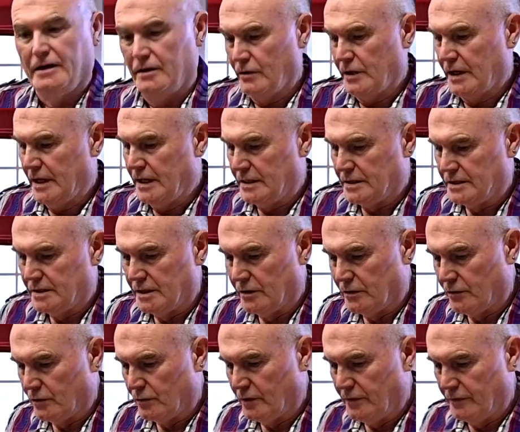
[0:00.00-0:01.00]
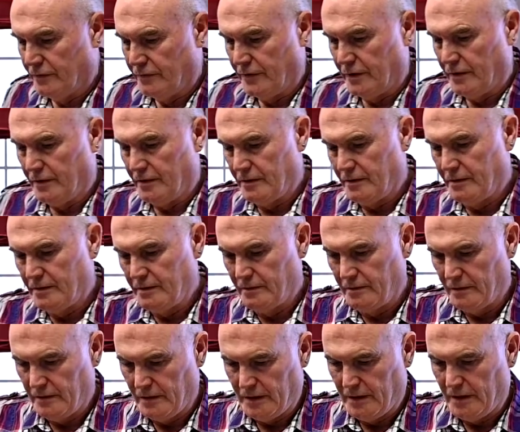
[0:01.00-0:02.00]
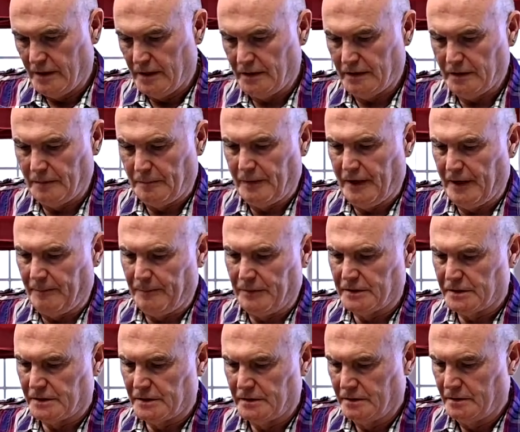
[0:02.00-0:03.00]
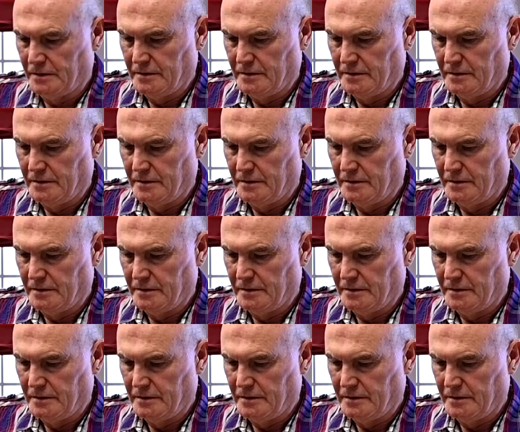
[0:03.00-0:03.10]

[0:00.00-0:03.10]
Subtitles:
Okay, so we've had the peppers